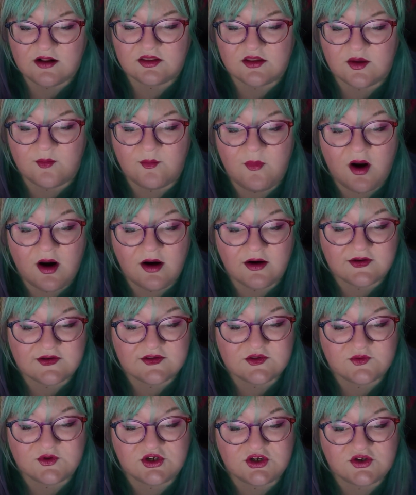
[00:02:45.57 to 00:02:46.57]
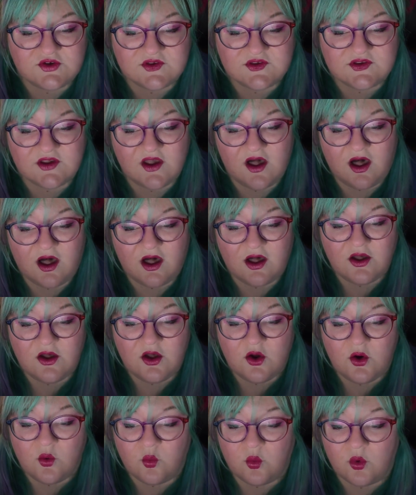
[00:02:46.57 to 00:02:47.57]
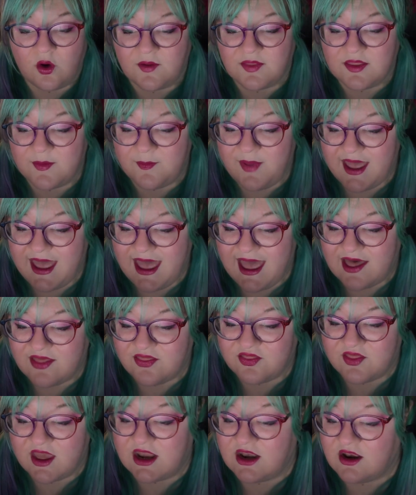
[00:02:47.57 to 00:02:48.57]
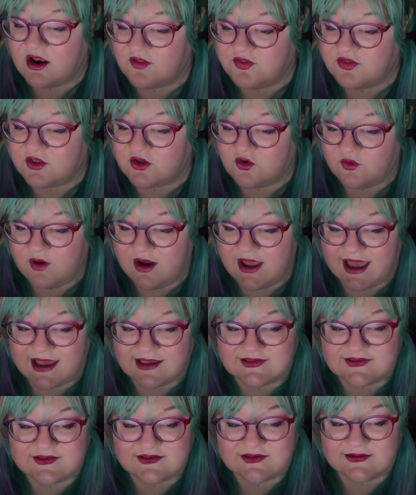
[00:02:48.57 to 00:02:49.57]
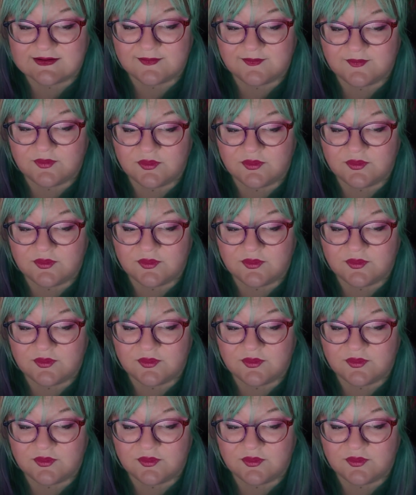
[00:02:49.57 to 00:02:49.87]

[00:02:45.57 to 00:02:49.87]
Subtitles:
the marks which you saw were on the path and not the grass."